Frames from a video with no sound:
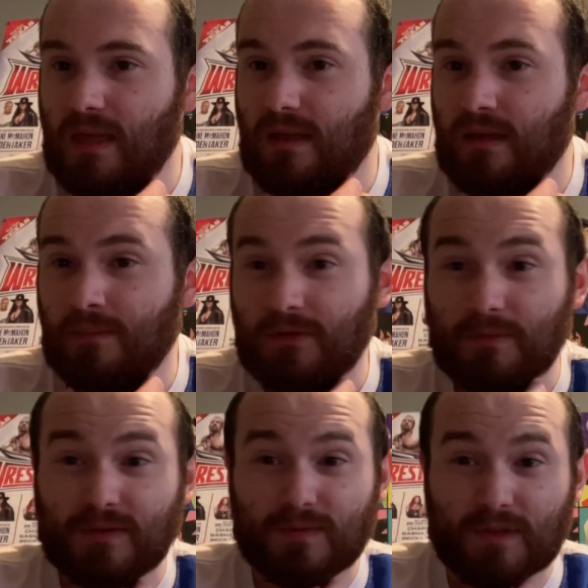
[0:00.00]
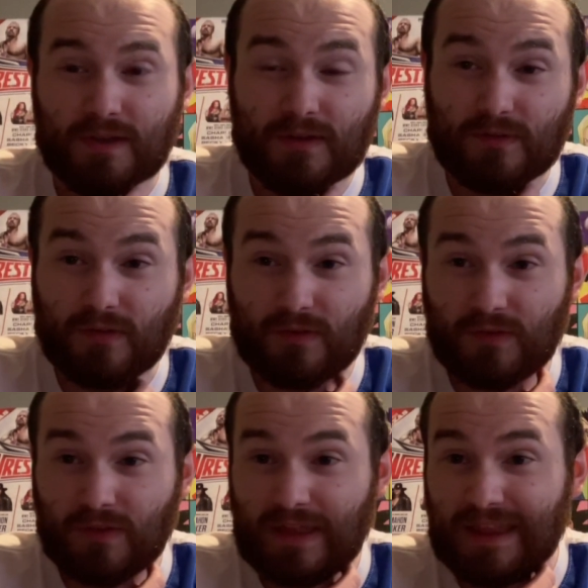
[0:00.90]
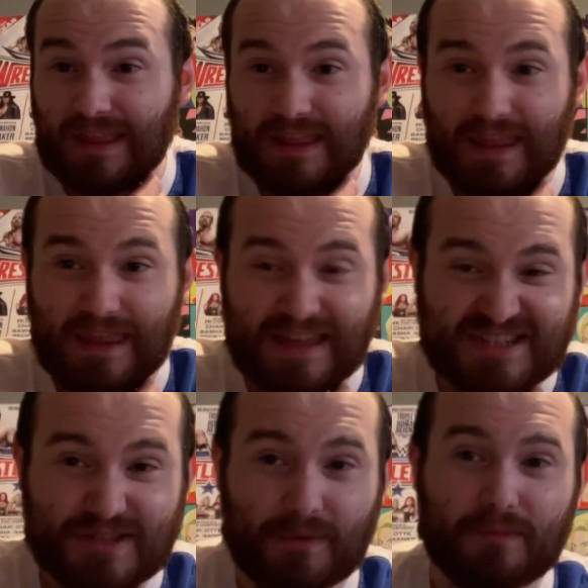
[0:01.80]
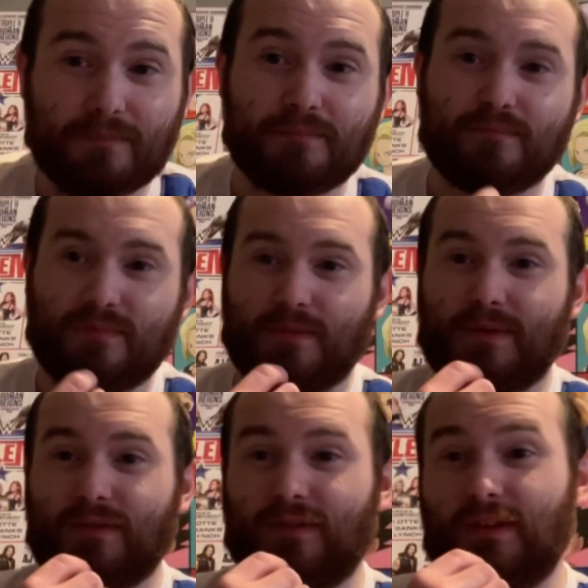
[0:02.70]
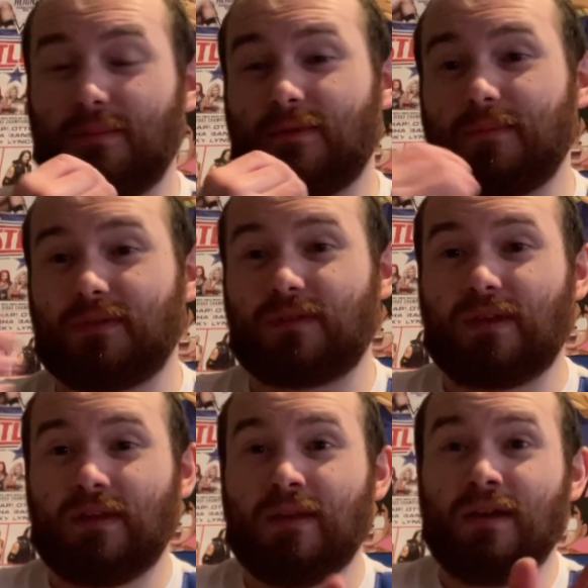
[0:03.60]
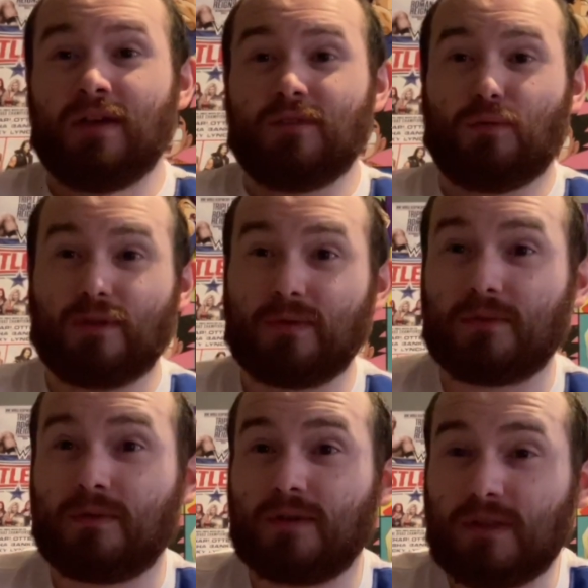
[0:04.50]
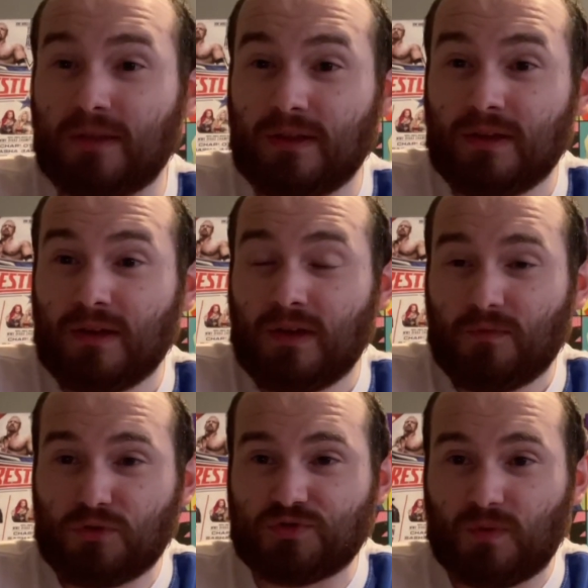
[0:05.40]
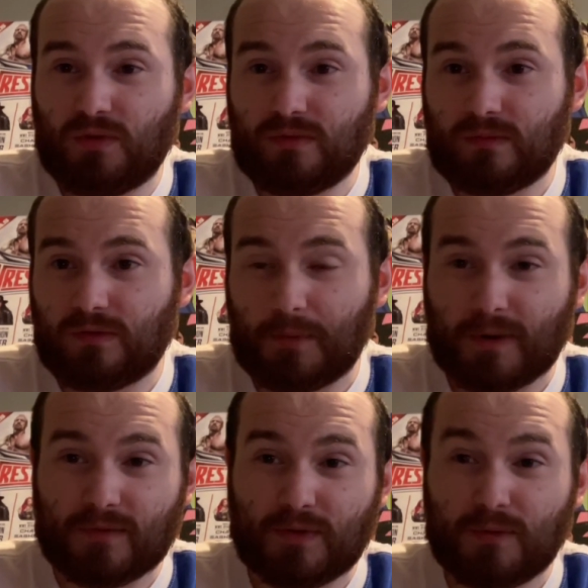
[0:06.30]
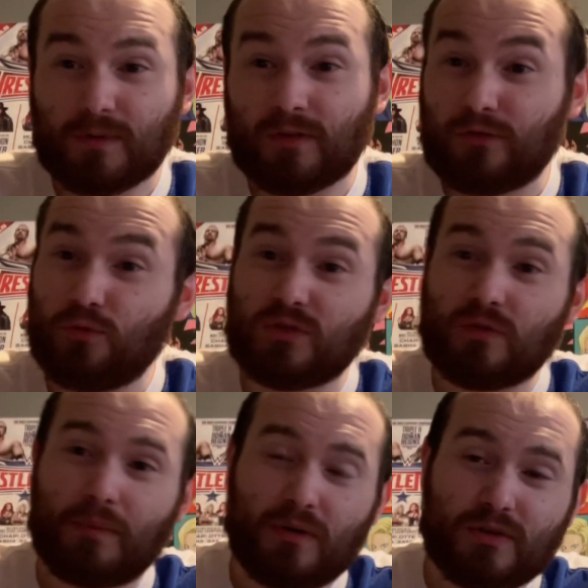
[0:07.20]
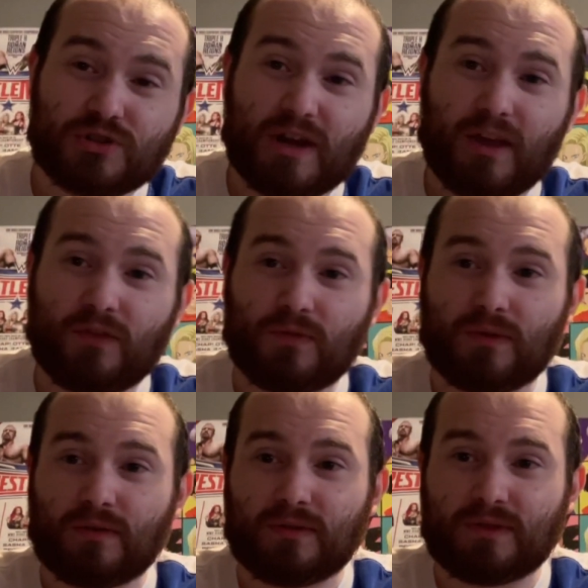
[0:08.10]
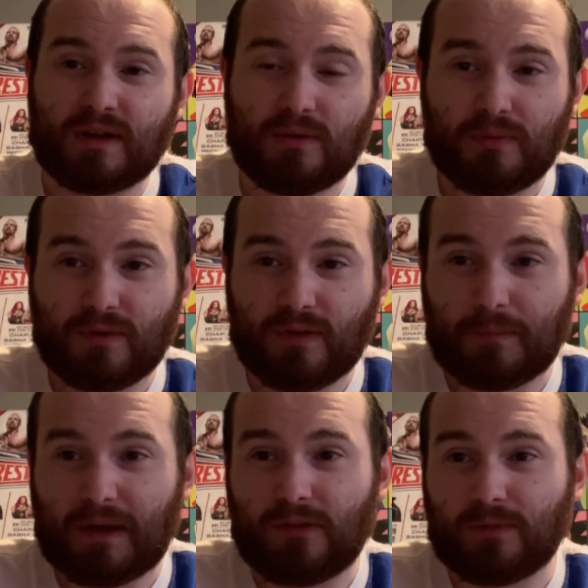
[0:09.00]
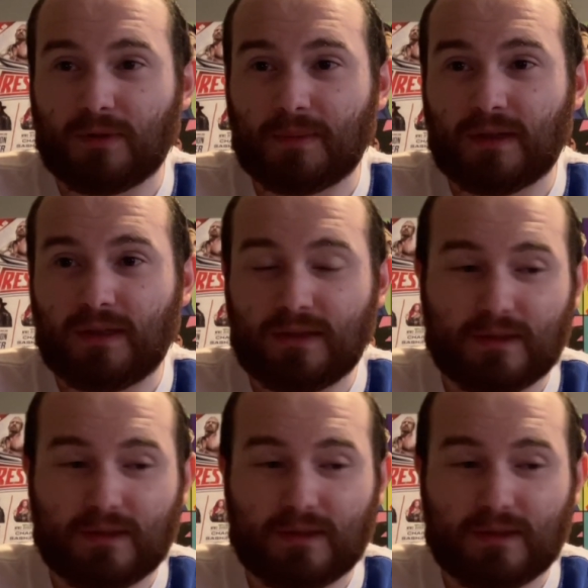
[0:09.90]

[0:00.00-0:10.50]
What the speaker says: we talk about different things. This is in the incidentally talk about today, everyone. But before I do, everyone, first of all, to my regular viewers, I do want to apologize for not uploading this past week, everybody.